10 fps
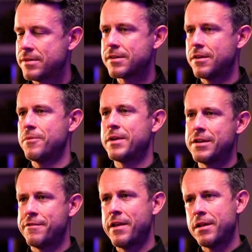skill that we
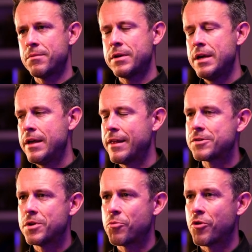can develop.
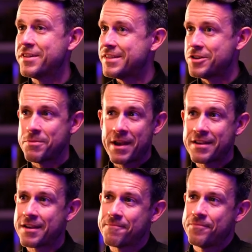That's really important.
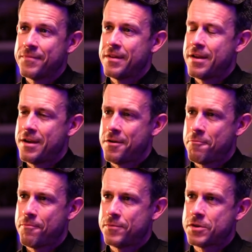Decision-making.
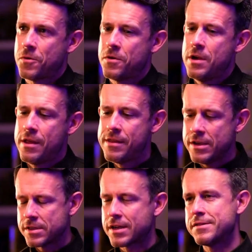So
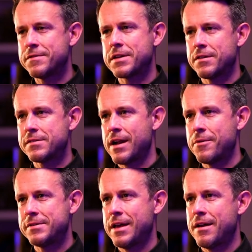these are the kinds of skills that I
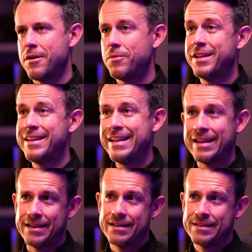would say are really
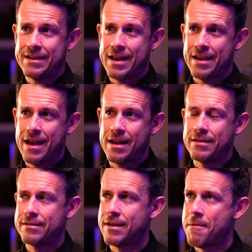needed today. Mm.
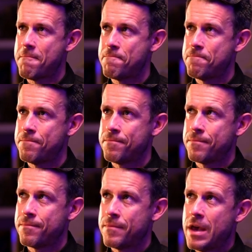And
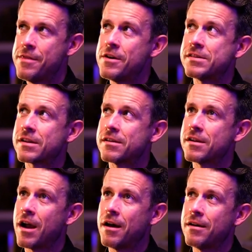there's a,
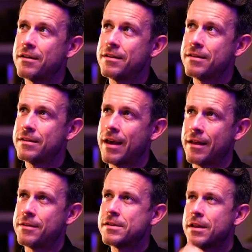
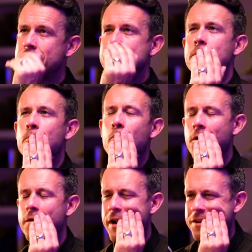There's
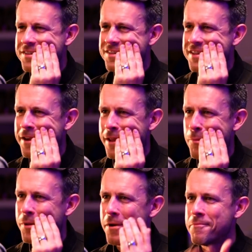more that I could say on
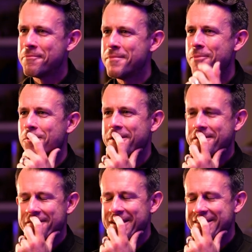that, but maybe we'll
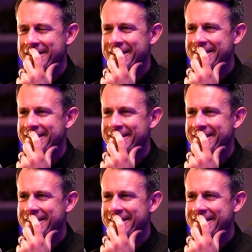get to that